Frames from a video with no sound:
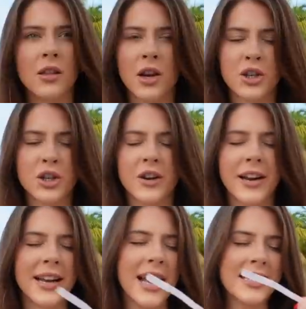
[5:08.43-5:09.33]

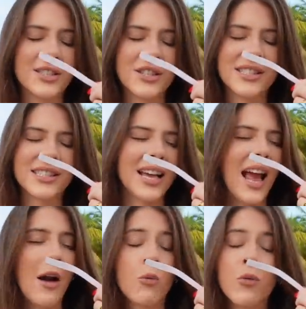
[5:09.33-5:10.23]
luxury. It's just
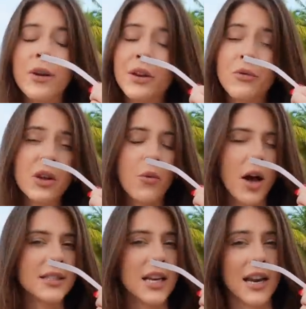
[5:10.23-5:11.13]
really, really
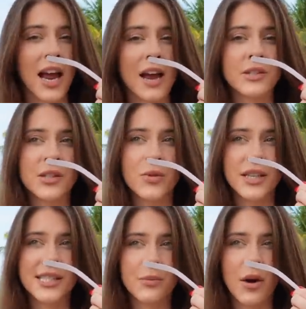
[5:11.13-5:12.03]
well done. I was
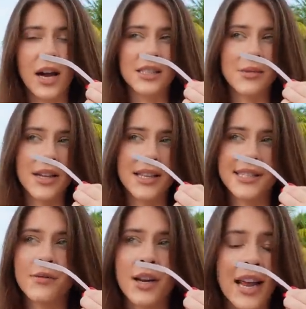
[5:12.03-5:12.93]
really surprised by
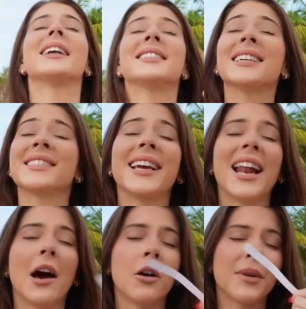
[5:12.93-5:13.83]
this one and testing it
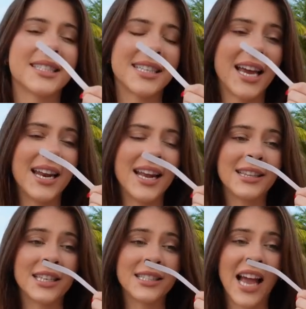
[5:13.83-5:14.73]
out on my skin,
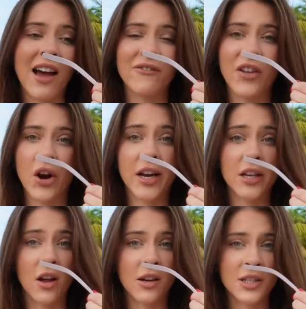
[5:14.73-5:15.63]
it does have very
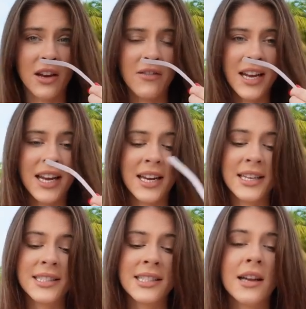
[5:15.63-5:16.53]
good longevity. It
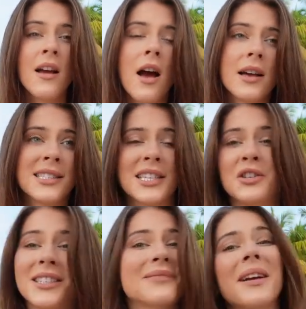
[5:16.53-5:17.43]
is a
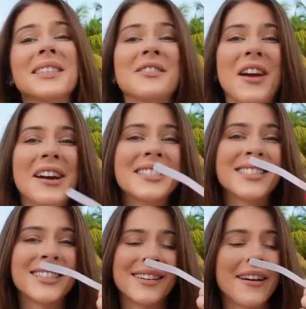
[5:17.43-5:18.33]
citrus-based
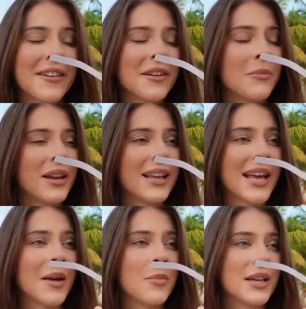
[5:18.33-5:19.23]
fragrance. It's not gonna be
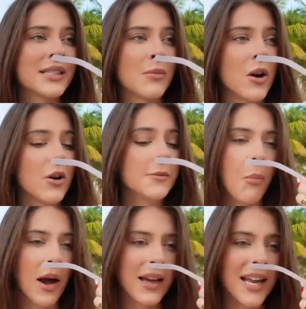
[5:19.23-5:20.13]
like a beast mode,
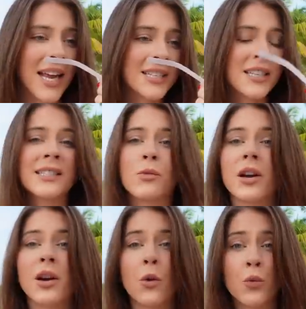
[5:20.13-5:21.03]
but it does
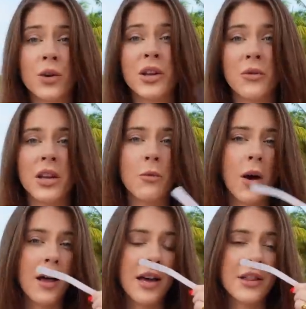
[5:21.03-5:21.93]
work really, really
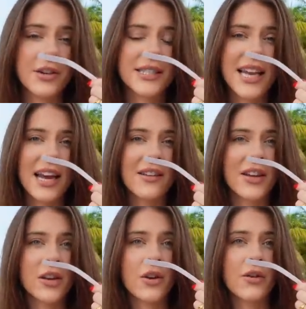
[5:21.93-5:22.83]
well. And there is kind of
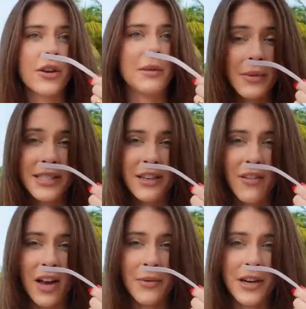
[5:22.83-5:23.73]
like a green minty
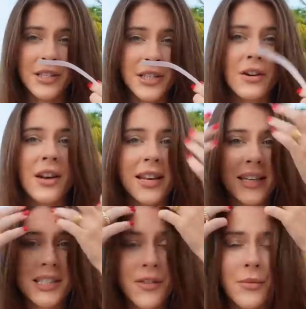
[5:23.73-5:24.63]
vibe here too. I think
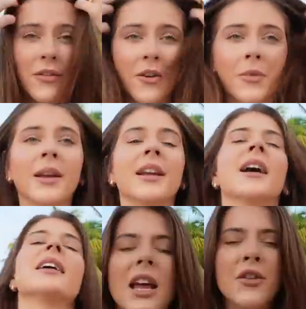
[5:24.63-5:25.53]
it's from the
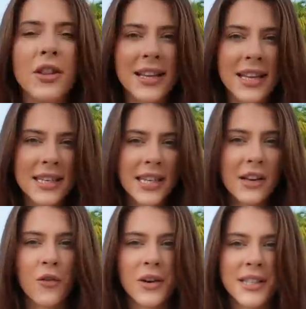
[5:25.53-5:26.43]
Verbena. If you like things
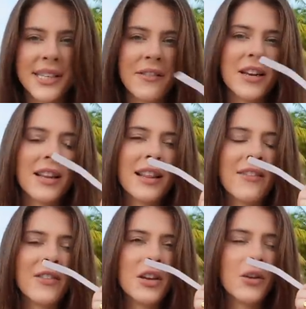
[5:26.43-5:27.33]
like
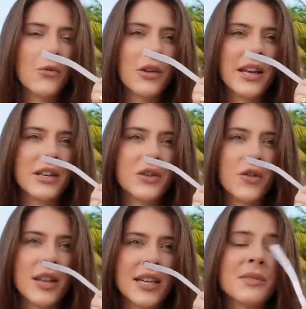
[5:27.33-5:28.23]
4711, you'll really
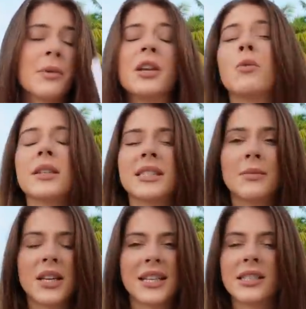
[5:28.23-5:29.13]
enjoy this, but you want
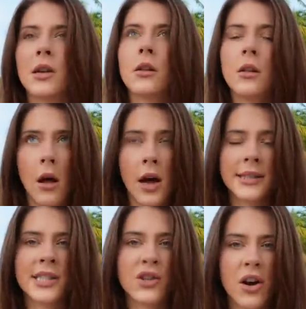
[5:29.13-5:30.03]
something that's a
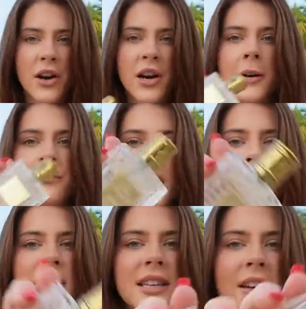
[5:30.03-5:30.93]
lot stronger,
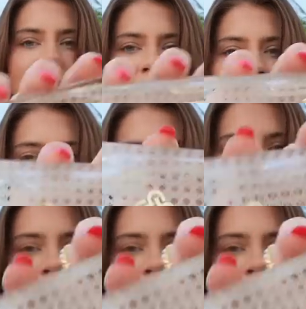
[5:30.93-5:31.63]
definitely check out